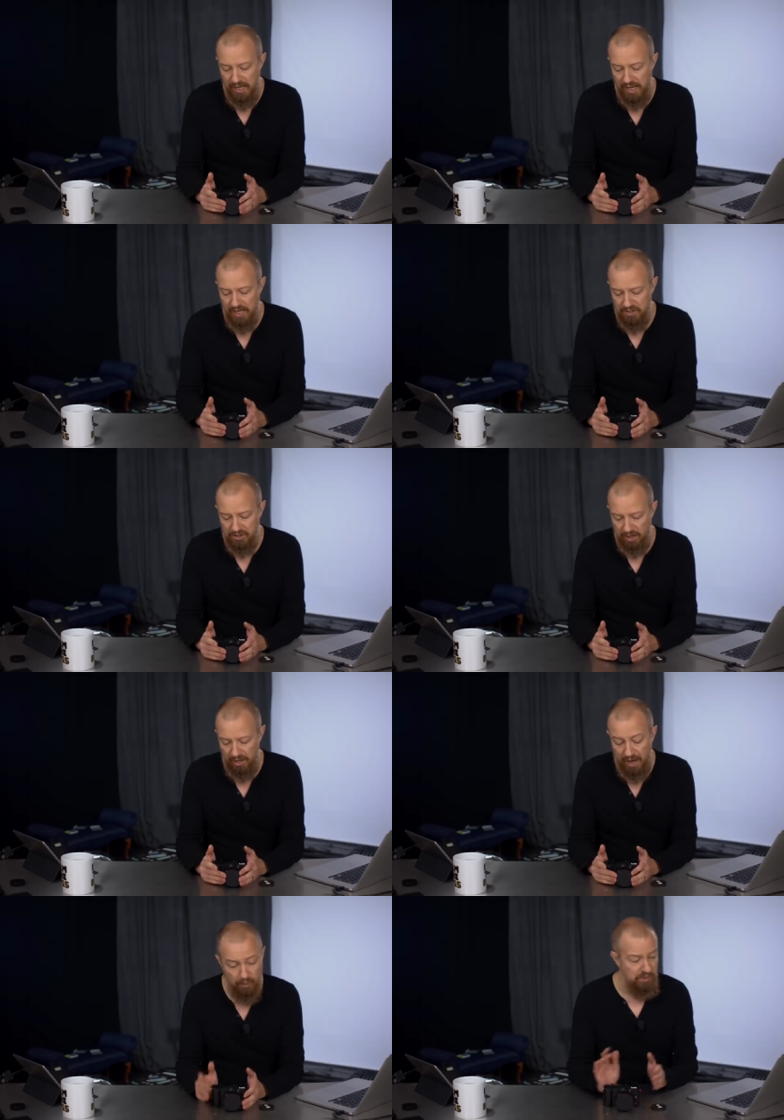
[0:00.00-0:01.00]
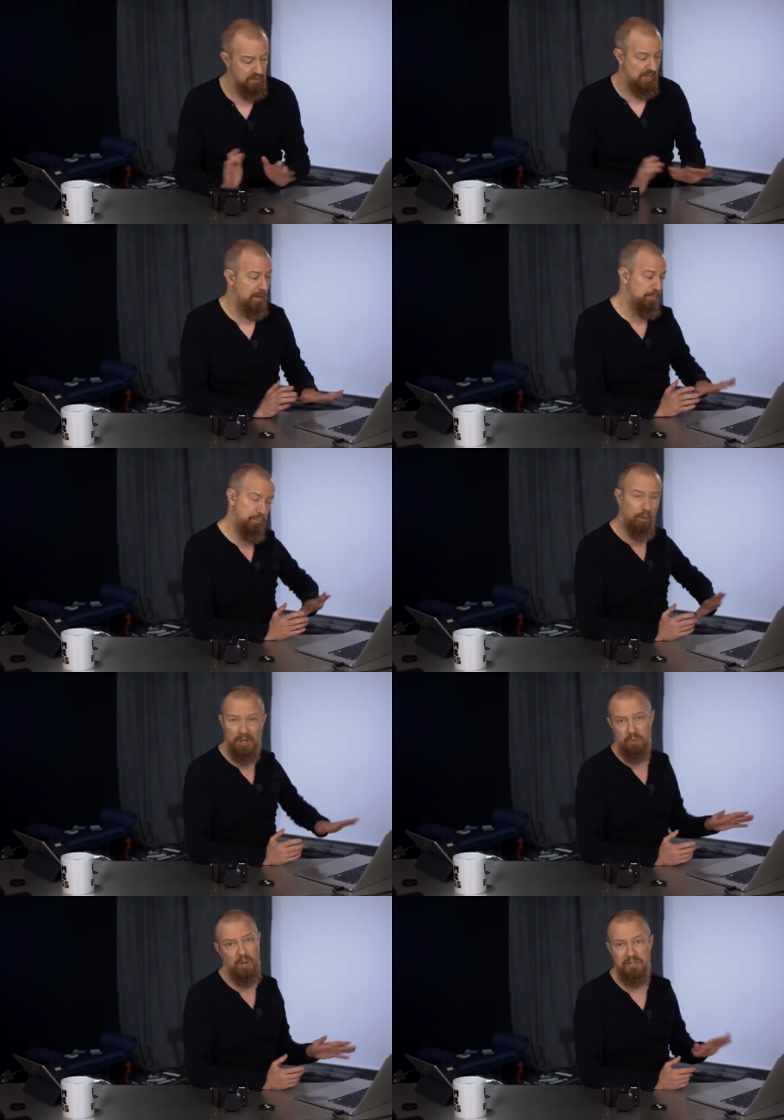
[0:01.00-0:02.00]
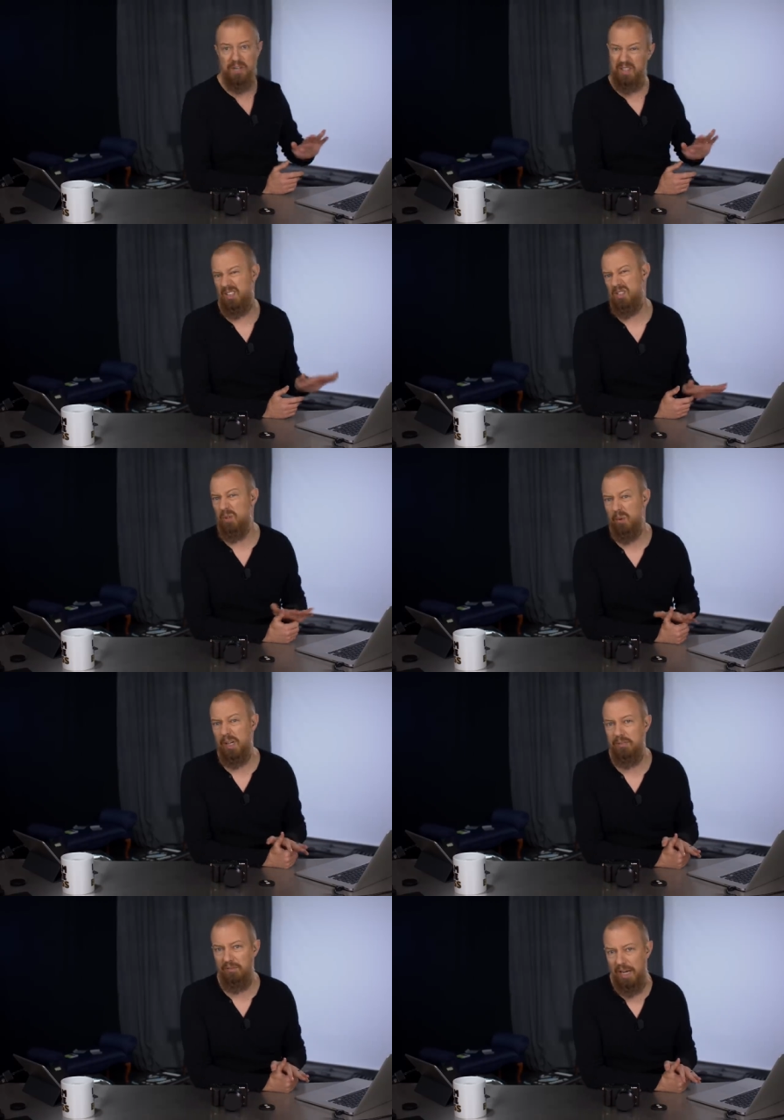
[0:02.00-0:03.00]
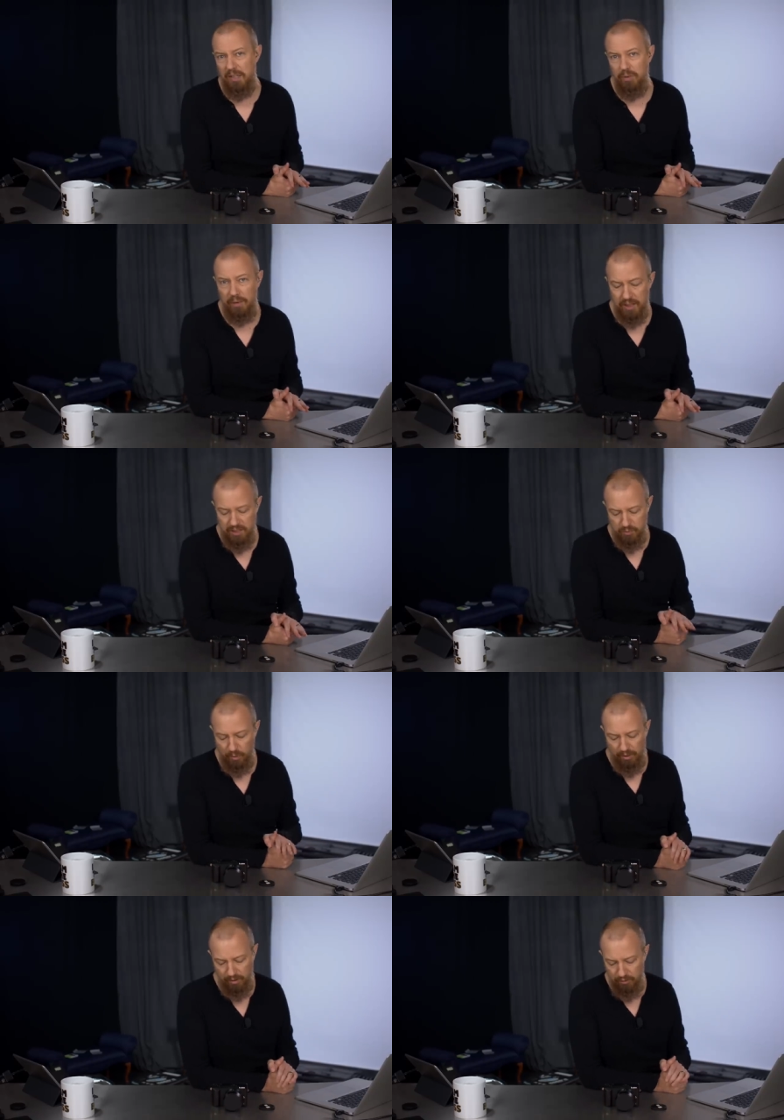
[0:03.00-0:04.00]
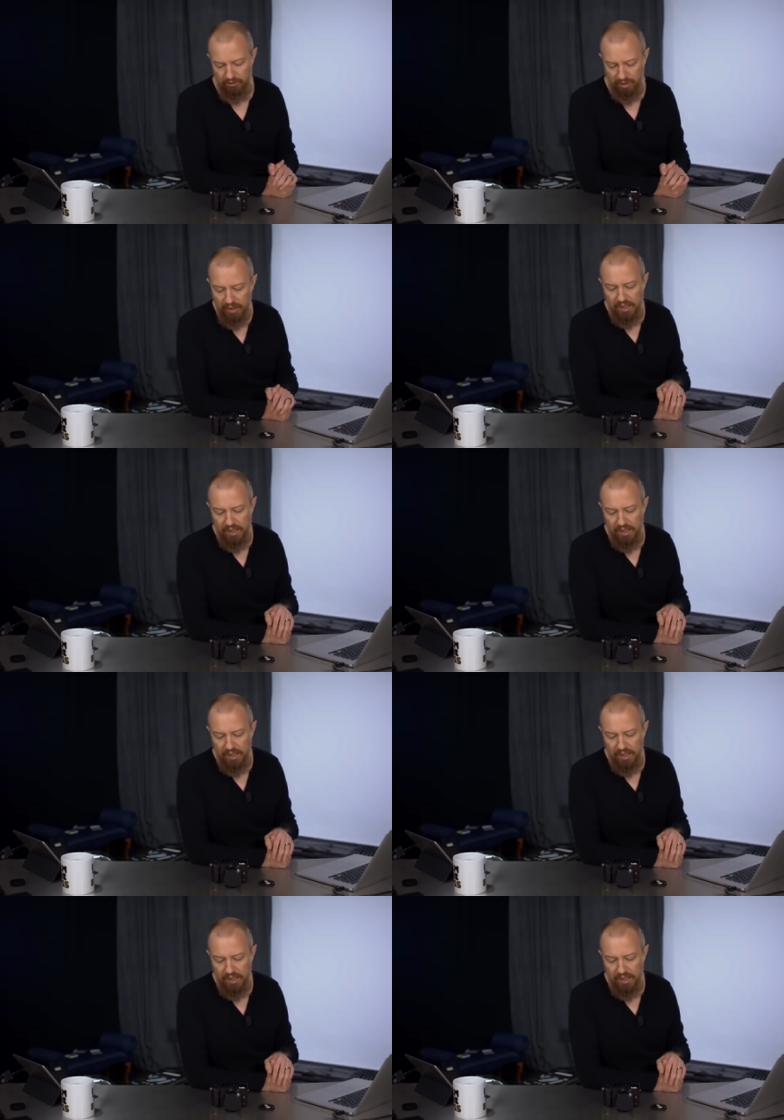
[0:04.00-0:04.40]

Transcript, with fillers: It's, uh, I would say, price-wise, I think it's a great value. It is one of those that